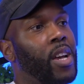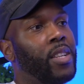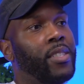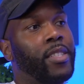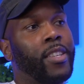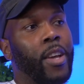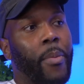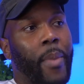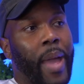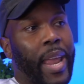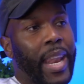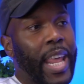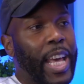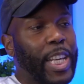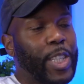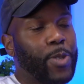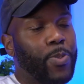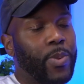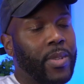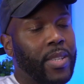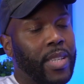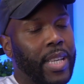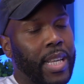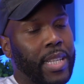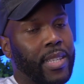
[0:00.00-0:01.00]
domain
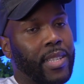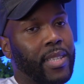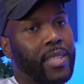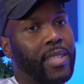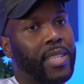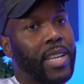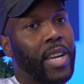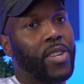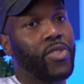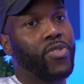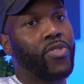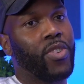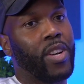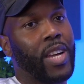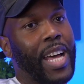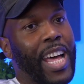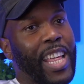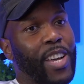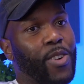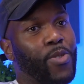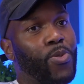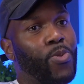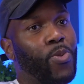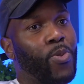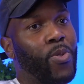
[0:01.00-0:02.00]
expertise, etc.
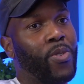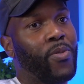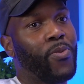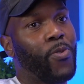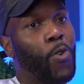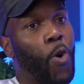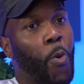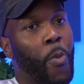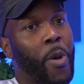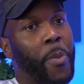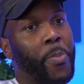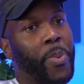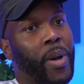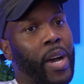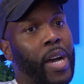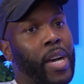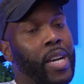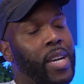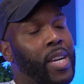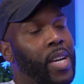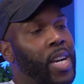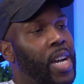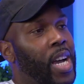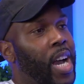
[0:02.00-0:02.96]
That can all inform it. But,